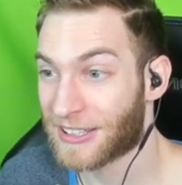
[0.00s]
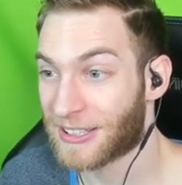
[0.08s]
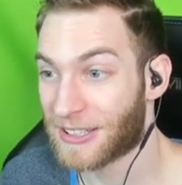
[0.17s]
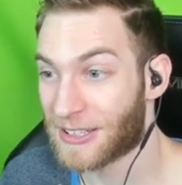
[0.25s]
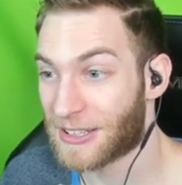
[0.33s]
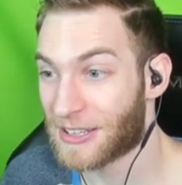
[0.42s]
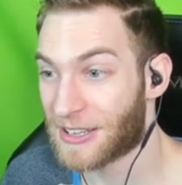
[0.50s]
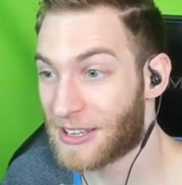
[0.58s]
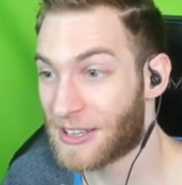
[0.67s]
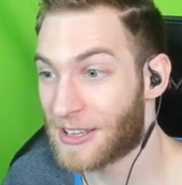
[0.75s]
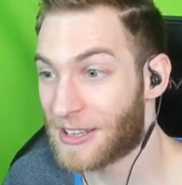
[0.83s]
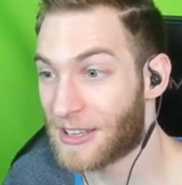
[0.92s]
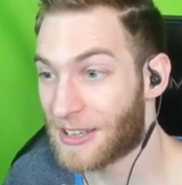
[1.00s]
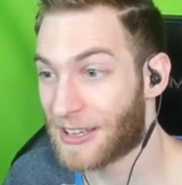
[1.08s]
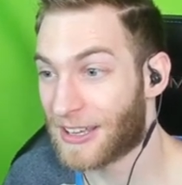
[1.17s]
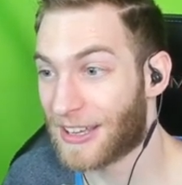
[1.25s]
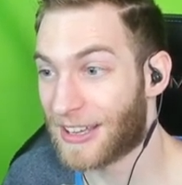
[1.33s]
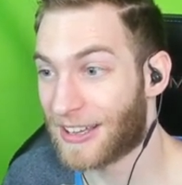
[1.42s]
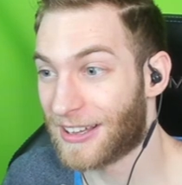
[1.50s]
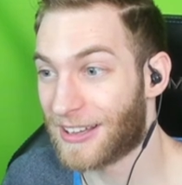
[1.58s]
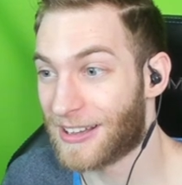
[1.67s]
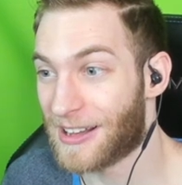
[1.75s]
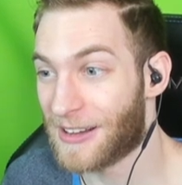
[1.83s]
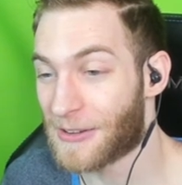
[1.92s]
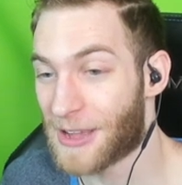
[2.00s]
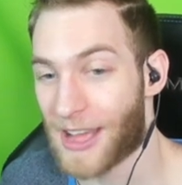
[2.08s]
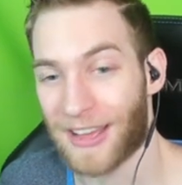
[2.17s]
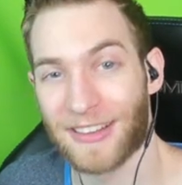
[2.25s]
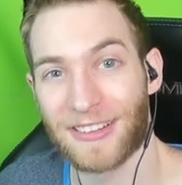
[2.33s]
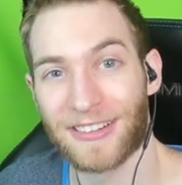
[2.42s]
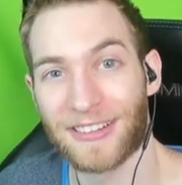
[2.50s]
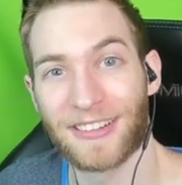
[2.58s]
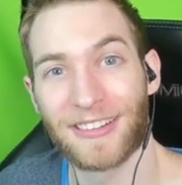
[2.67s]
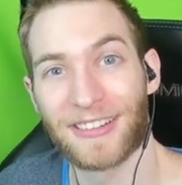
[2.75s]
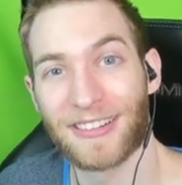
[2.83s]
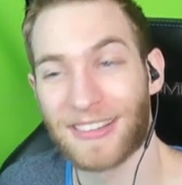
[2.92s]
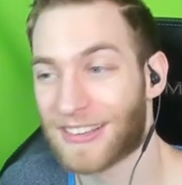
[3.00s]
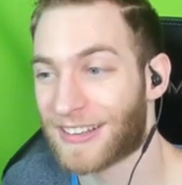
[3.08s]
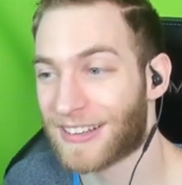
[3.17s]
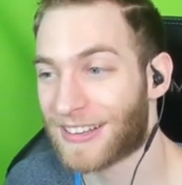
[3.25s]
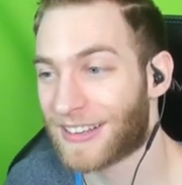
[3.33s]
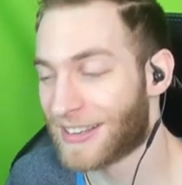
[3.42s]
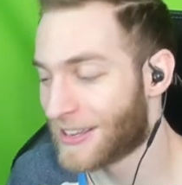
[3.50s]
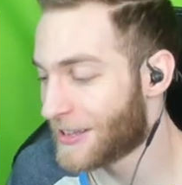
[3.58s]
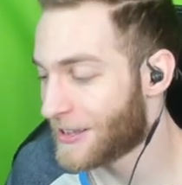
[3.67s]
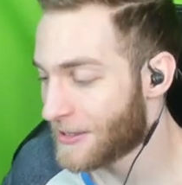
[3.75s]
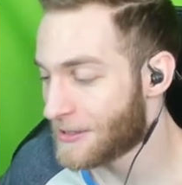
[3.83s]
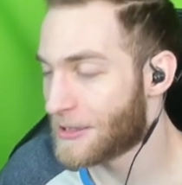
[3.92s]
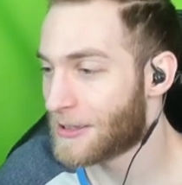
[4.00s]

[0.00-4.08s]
(silence)